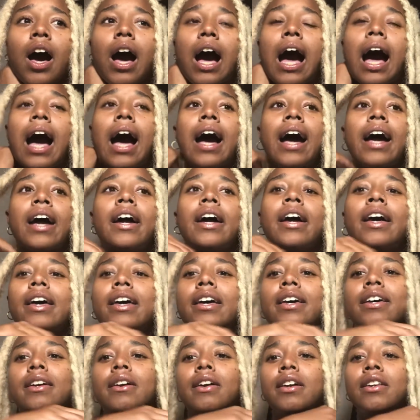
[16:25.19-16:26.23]

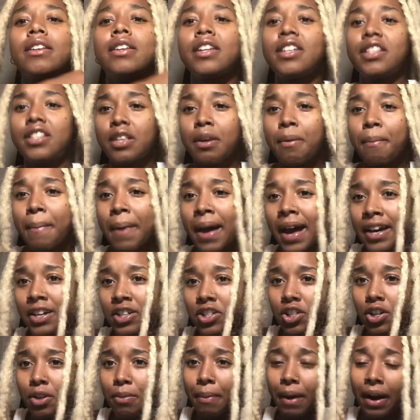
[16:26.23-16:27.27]
I need to
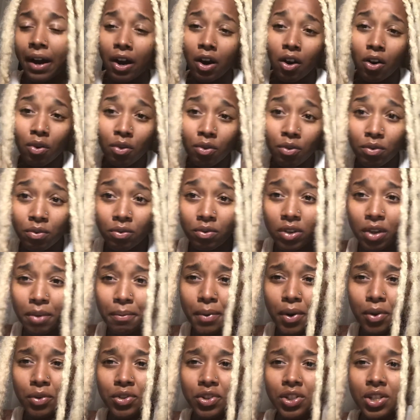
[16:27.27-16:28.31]
master my own
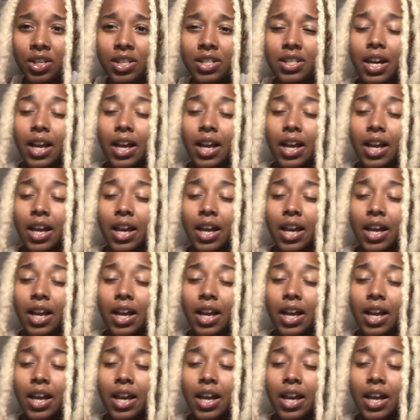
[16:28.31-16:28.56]
emotions.